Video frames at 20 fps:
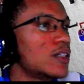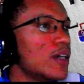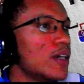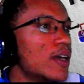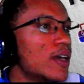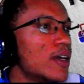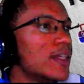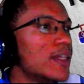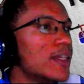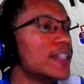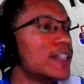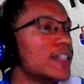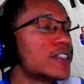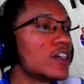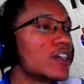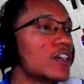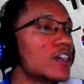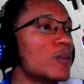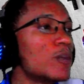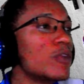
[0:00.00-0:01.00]
that the
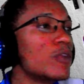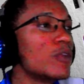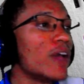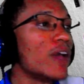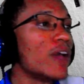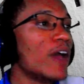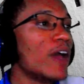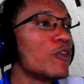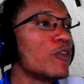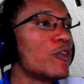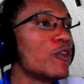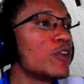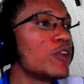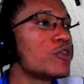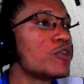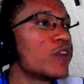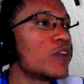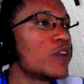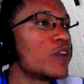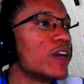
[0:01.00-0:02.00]
sum of every
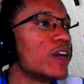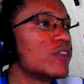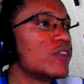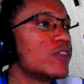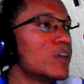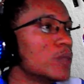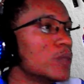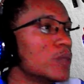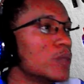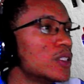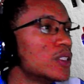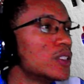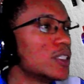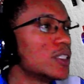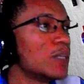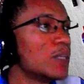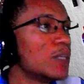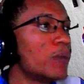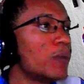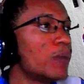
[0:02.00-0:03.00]
5 numbers in the
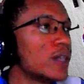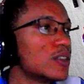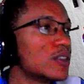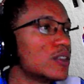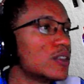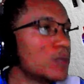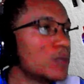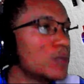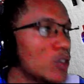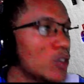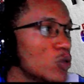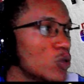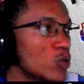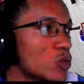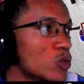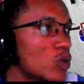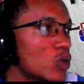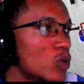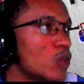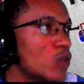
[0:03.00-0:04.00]
pattern below
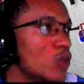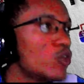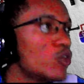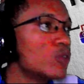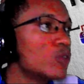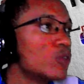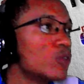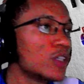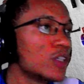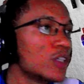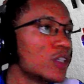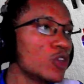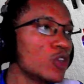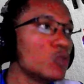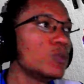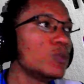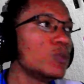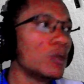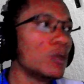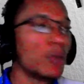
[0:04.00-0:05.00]
forms a new
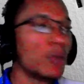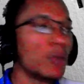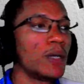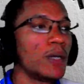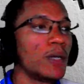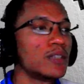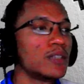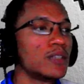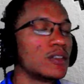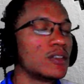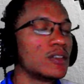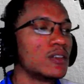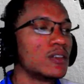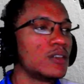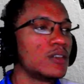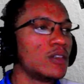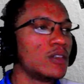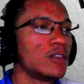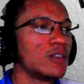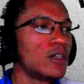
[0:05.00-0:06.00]
number pattern.
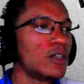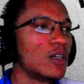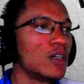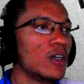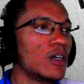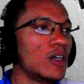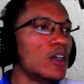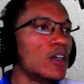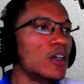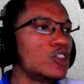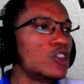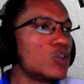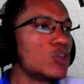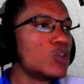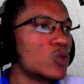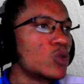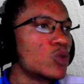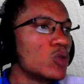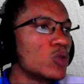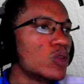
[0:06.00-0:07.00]
So
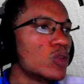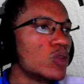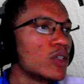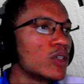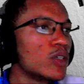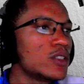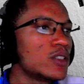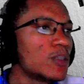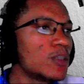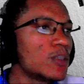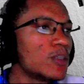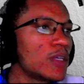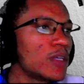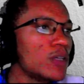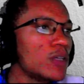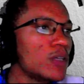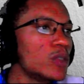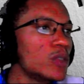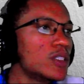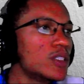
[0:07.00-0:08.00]
some
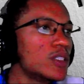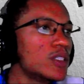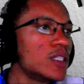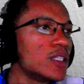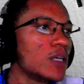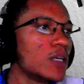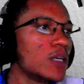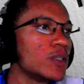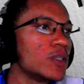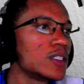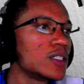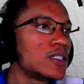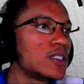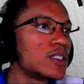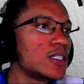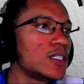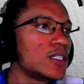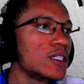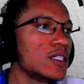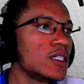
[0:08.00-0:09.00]
keywords here we could
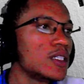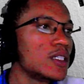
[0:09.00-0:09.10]
see: